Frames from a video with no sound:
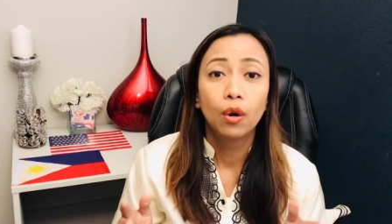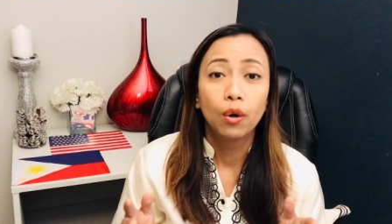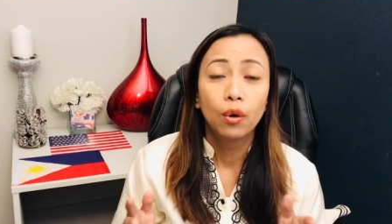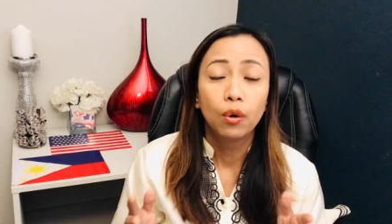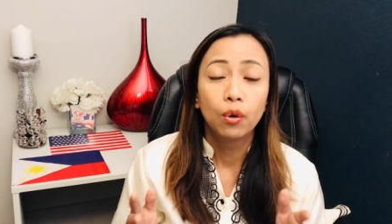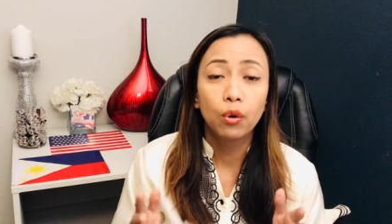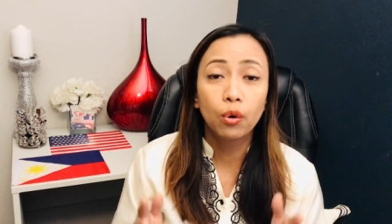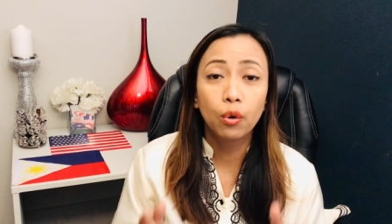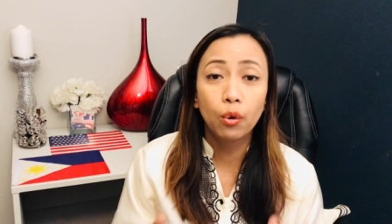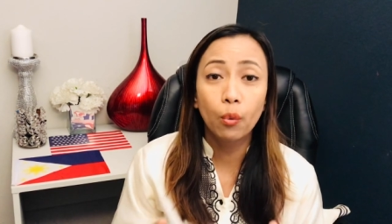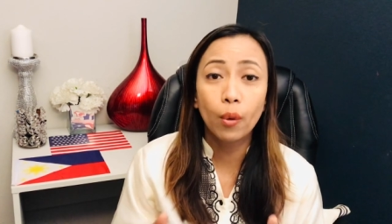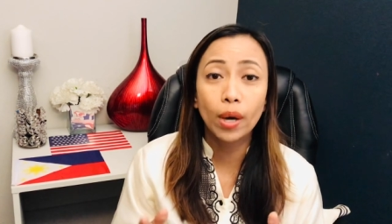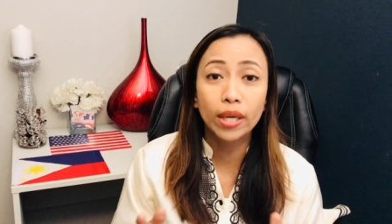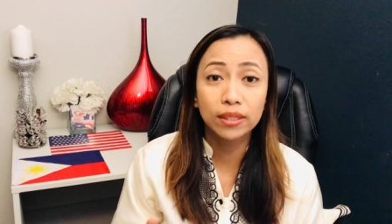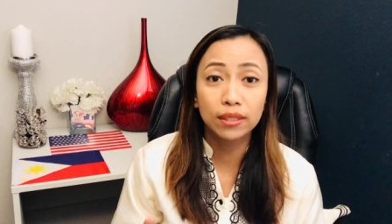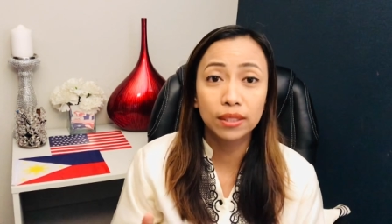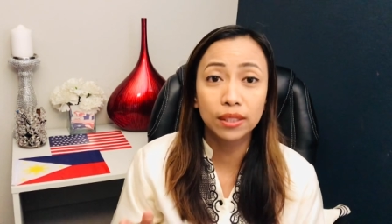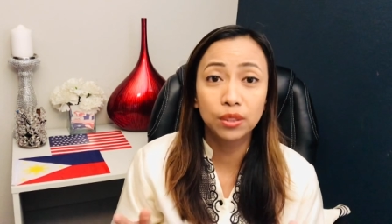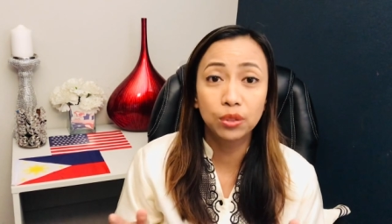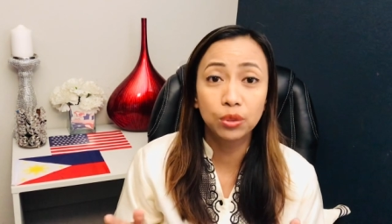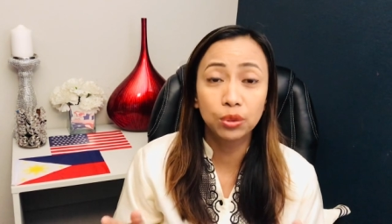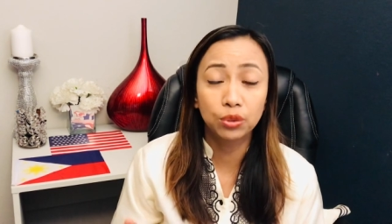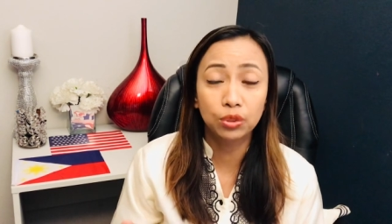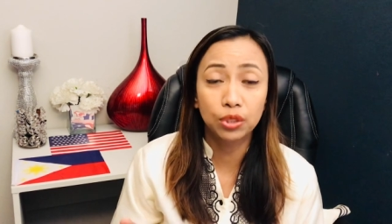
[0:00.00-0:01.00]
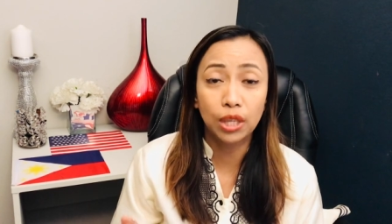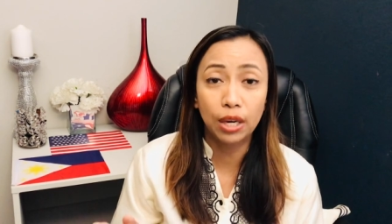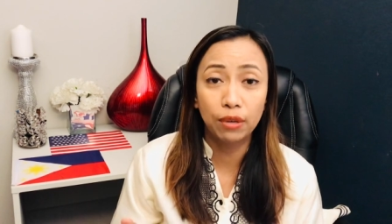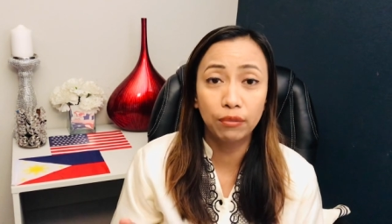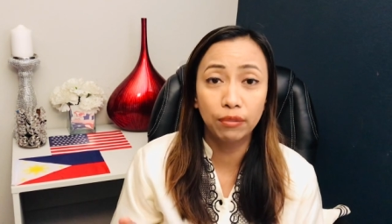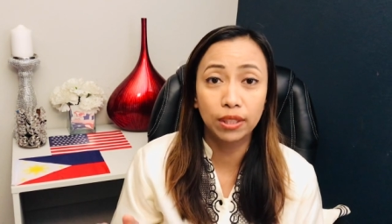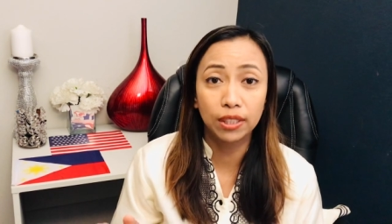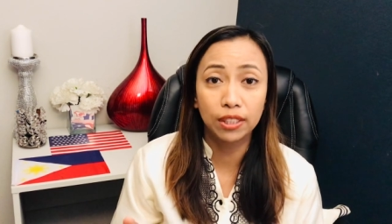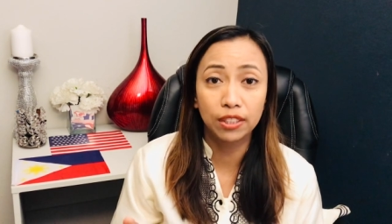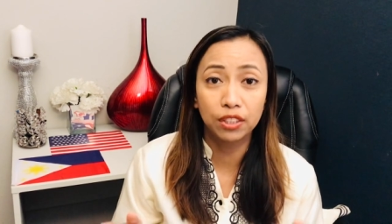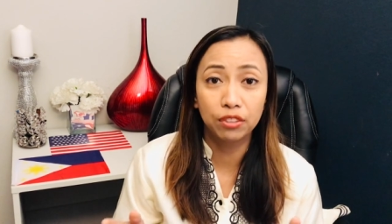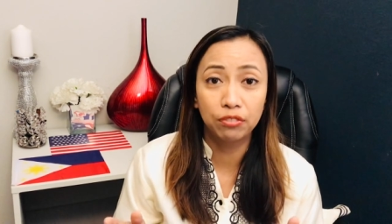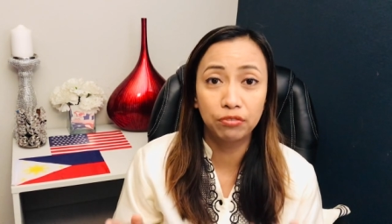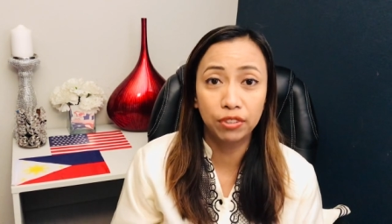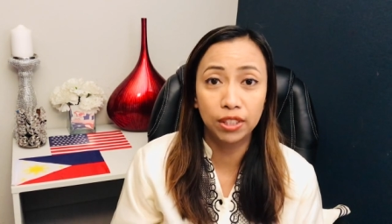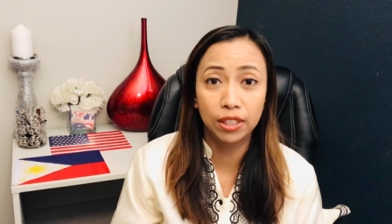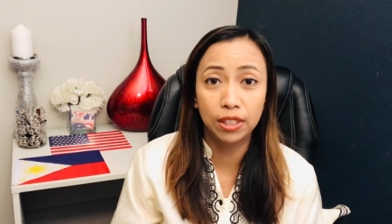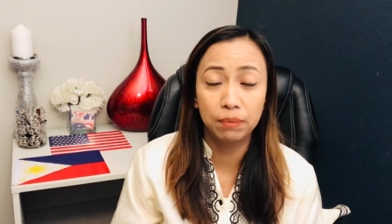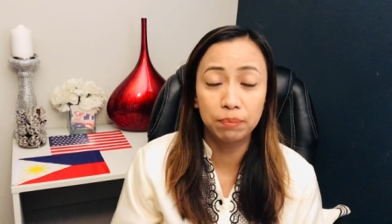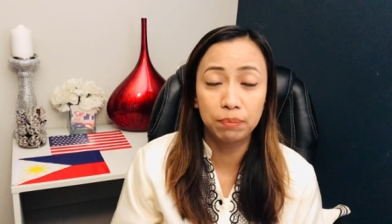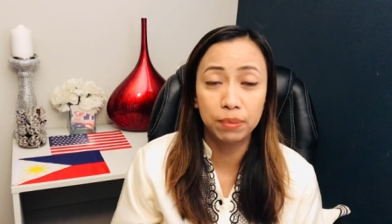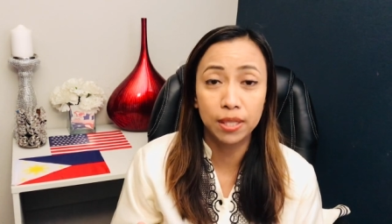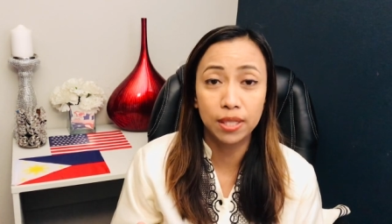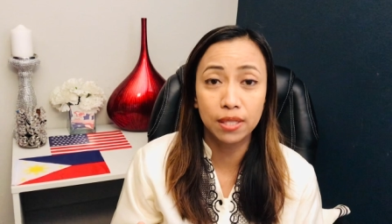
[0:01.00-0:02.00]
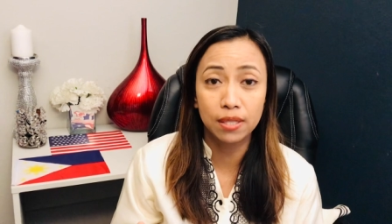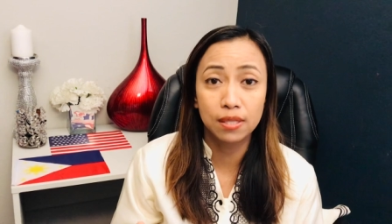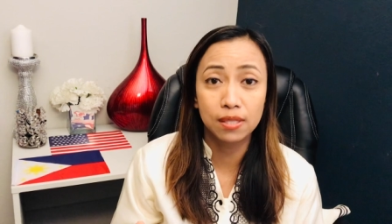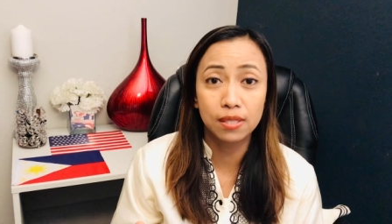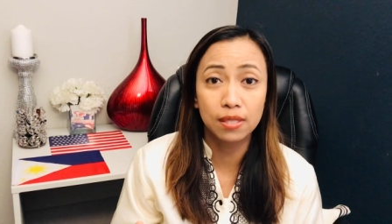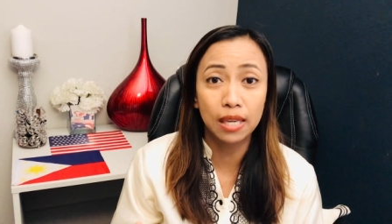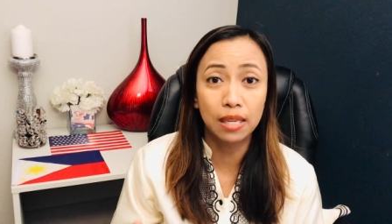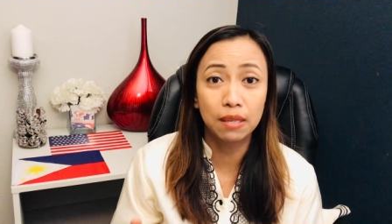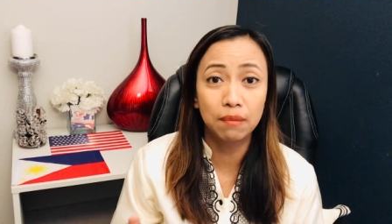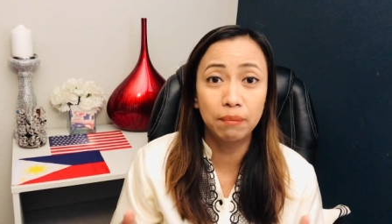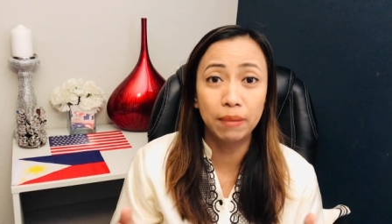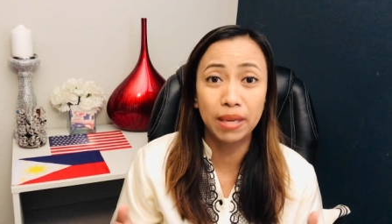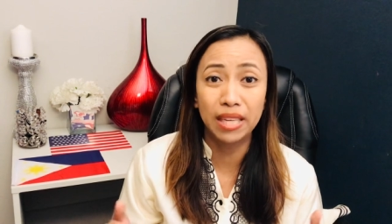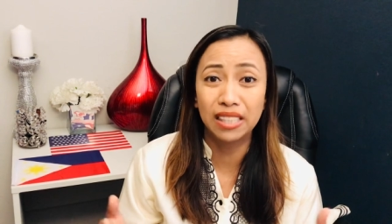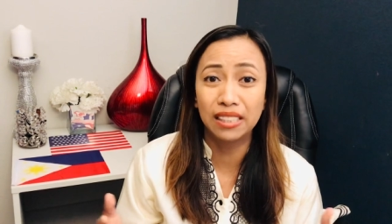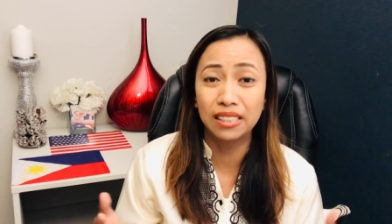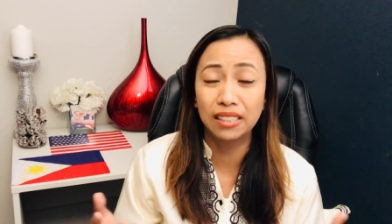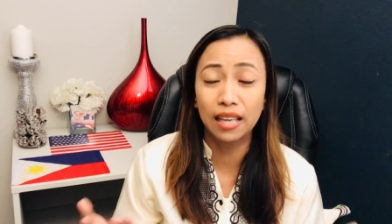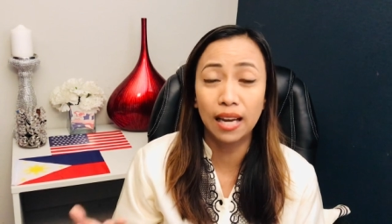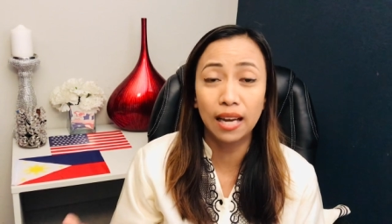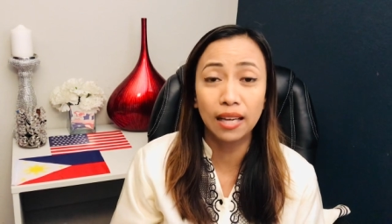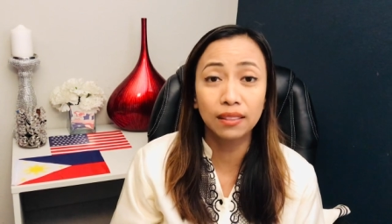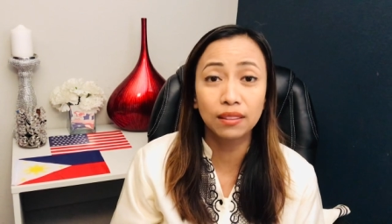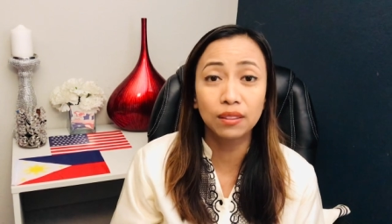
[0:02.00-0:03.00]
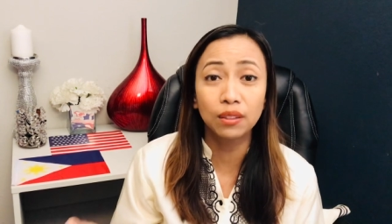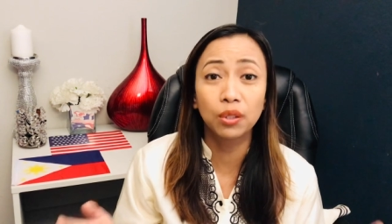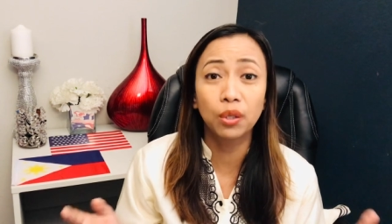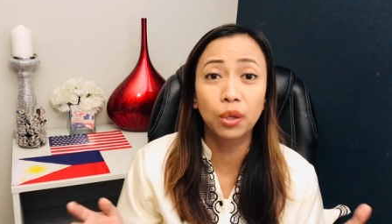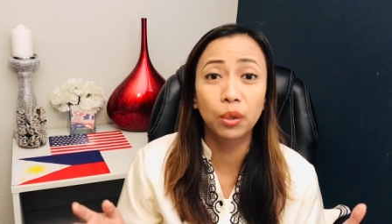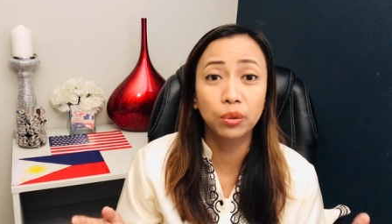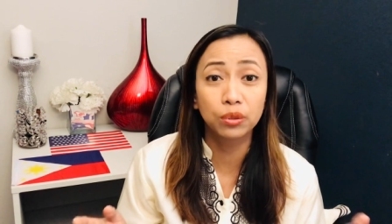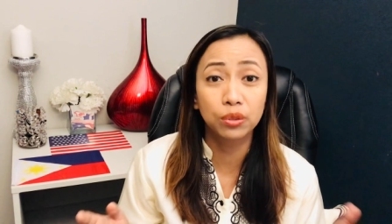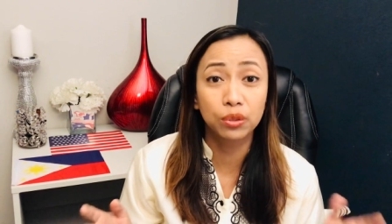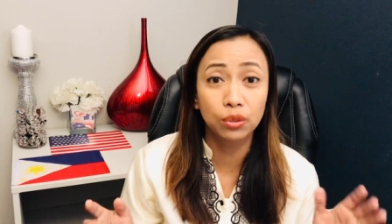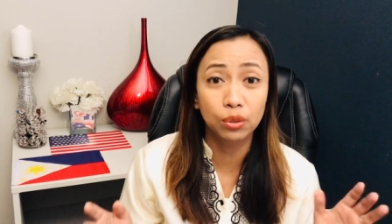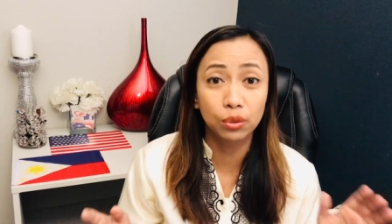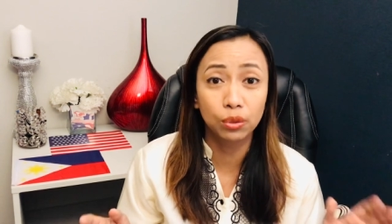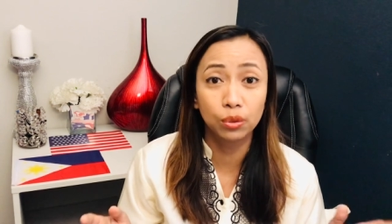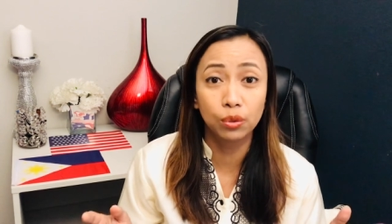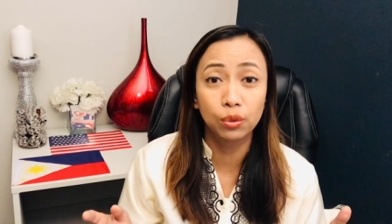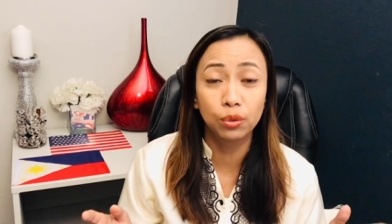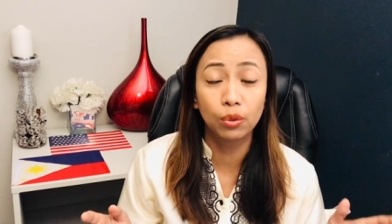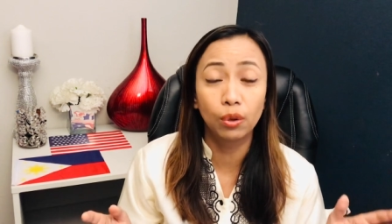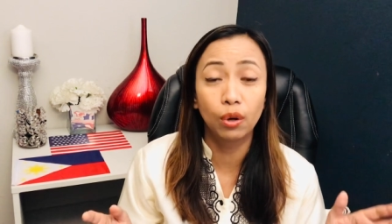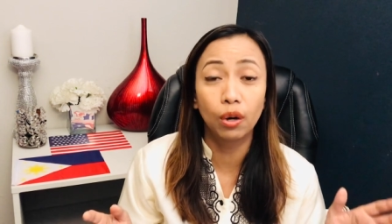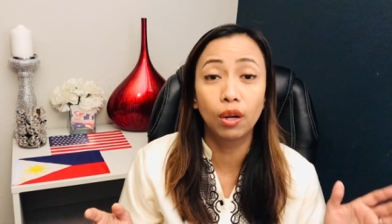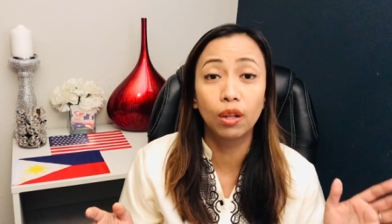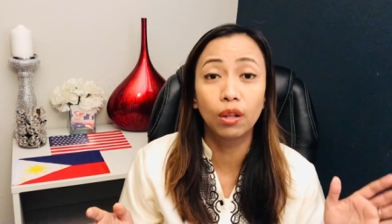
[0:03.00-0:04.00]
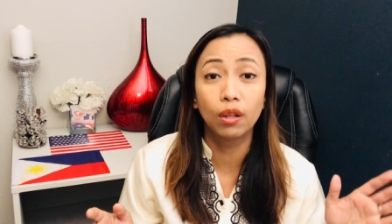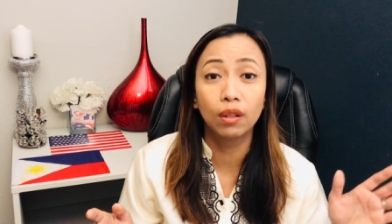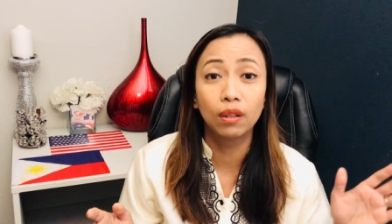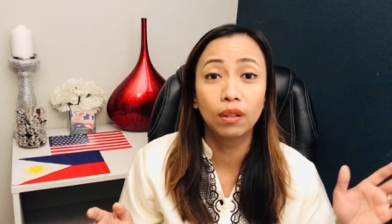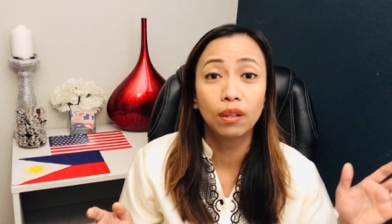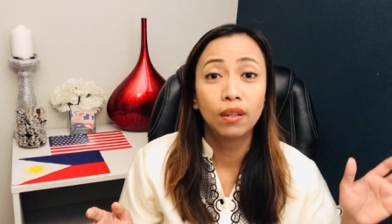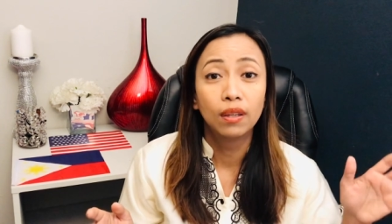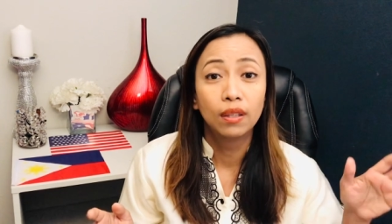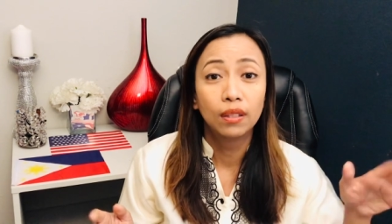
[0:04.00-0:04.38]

who wanted to travel in the Philippines and may not go through all